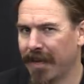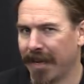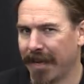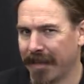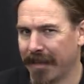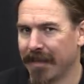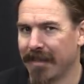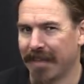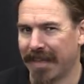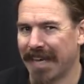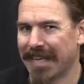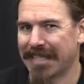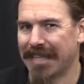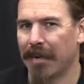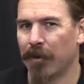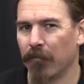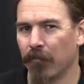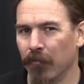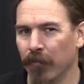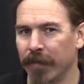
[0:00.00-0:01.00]
And I think that's
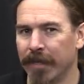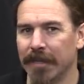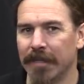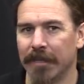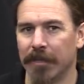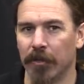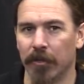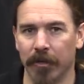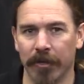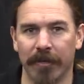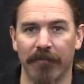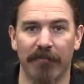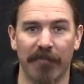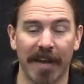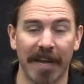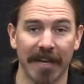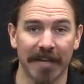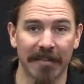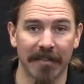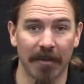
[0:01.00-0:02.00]
how really good
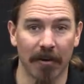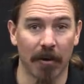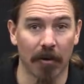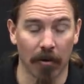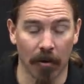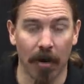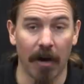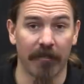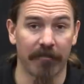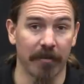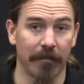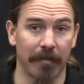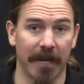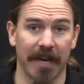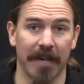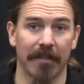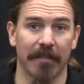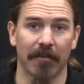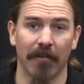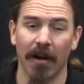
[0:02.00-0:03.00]
fakes are often
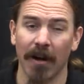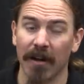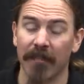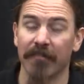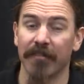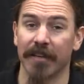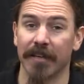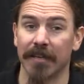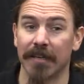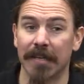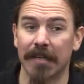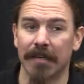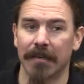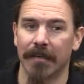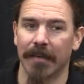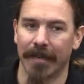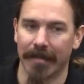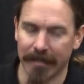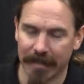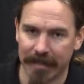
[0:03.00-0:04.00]
made. They're often,
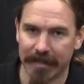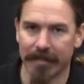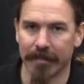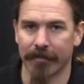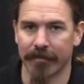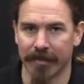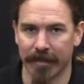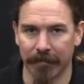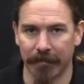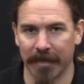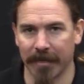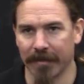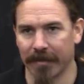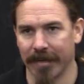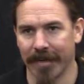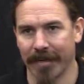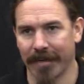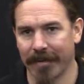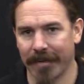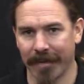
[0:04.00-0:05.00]
unless they're something
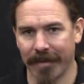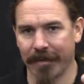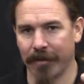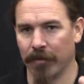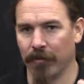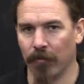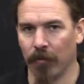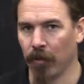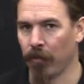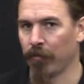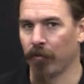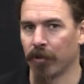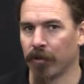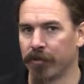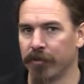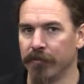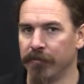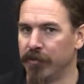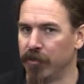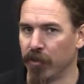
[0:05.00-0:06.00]
like, you know, World War
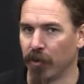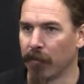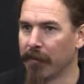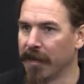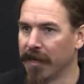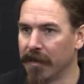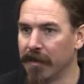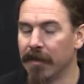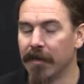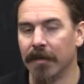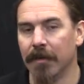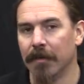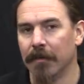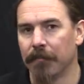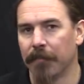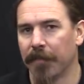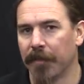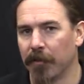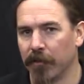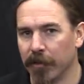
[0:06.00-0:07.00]
II German,
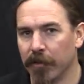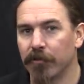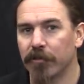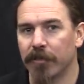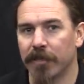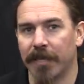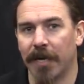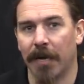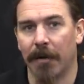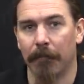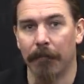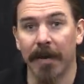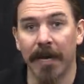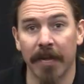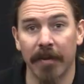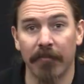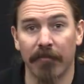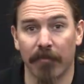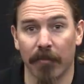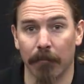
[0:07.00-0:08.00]
they're usually not
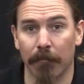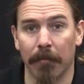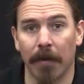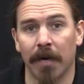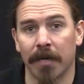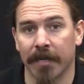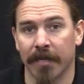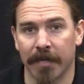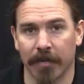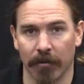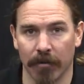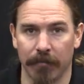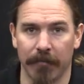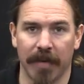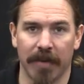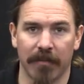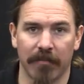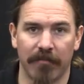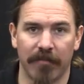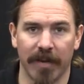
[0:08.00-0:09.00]
made for monetary
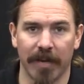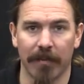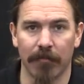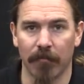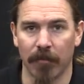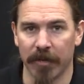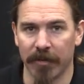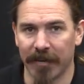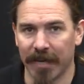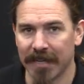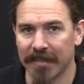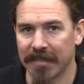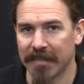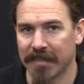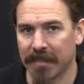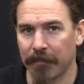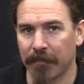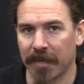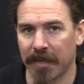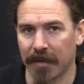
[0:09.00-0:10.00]
benefit. When you get to
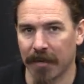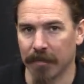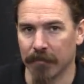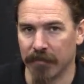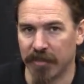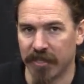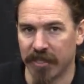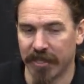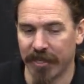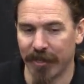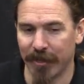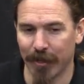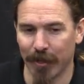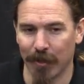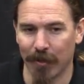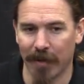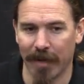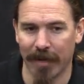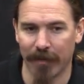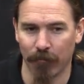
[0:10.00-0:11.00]
something
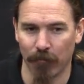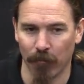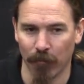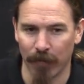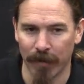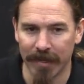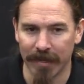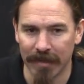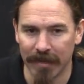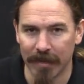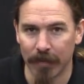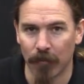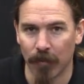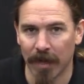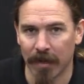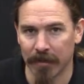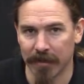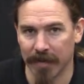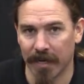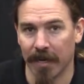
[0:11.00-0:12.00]
obscure and really
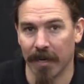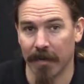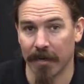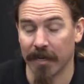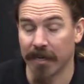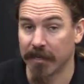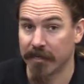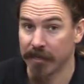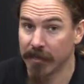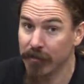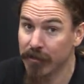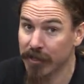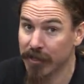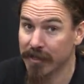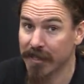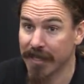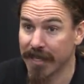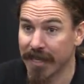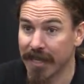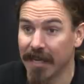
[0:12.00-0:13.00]
well done, it's
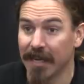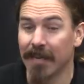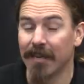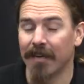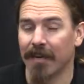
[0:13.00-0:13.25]
usually